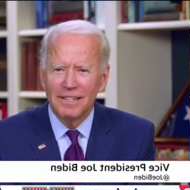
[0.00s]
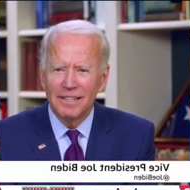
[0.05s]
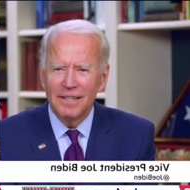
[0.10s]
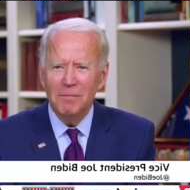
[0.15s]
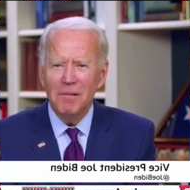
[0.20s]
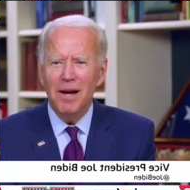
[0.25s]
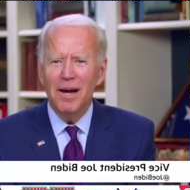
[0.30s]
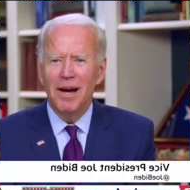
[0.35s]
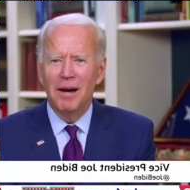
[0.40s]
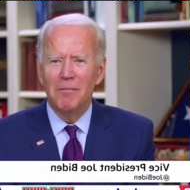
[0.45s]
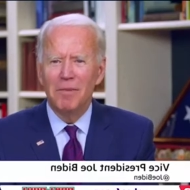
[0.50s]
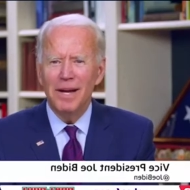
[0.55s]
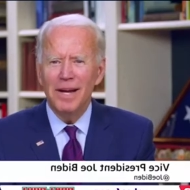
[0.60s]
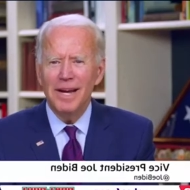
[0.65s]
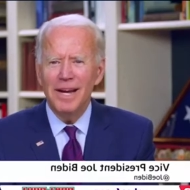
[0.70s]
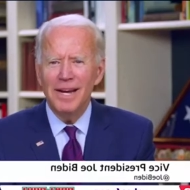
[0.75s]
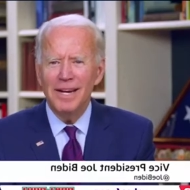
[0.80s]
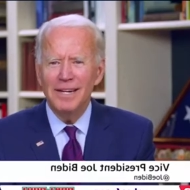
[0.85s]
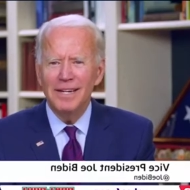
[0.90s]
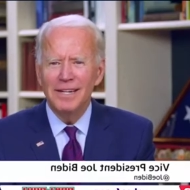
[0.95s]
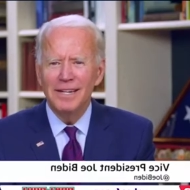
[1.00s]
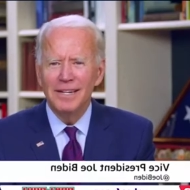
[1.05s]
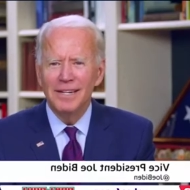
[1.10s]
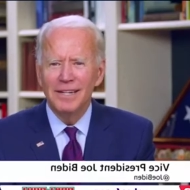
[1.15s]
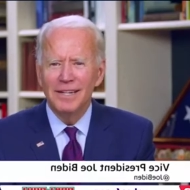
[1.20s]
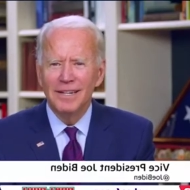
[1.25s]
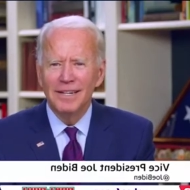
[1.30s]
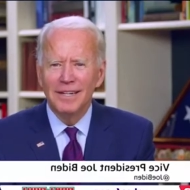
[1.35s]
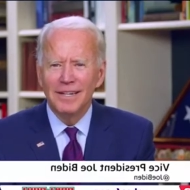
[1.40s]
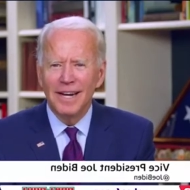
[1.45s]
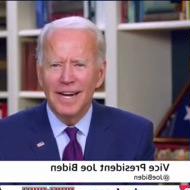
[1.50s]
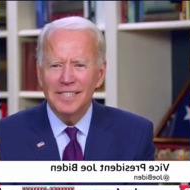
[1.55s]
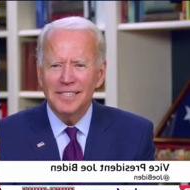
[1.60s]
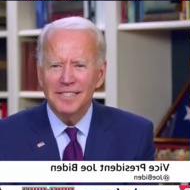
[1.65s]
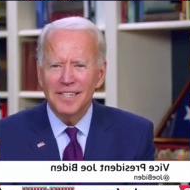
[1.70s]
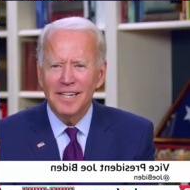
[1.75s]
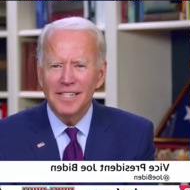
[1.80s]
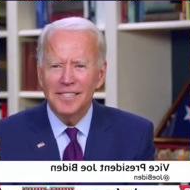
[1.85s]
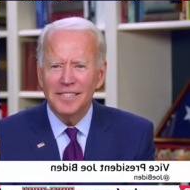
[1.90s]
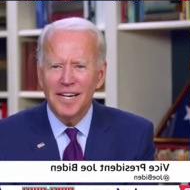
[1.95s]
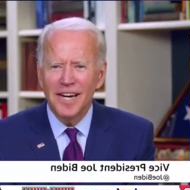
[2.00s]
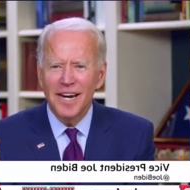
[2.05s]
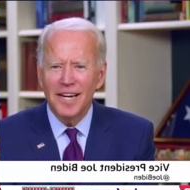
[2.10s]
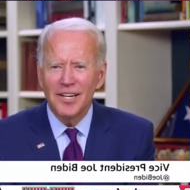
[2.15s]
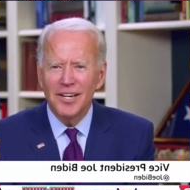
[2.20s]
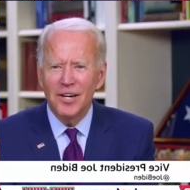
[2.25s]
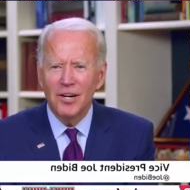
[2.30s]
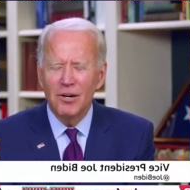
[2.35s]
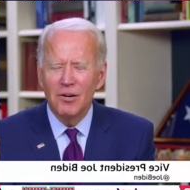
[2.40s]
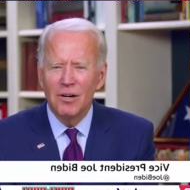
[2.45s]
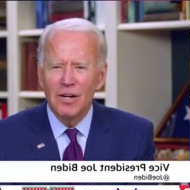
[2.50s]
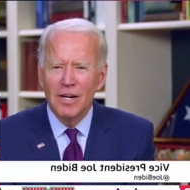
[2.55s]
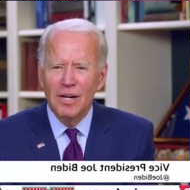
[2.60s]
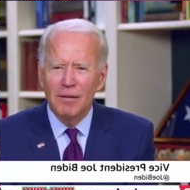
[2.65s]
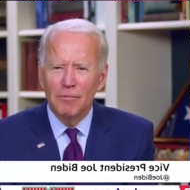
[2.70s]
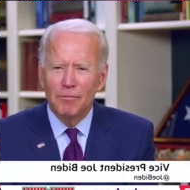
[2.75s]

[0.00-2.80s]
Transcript: Come on, man. That's like saying you,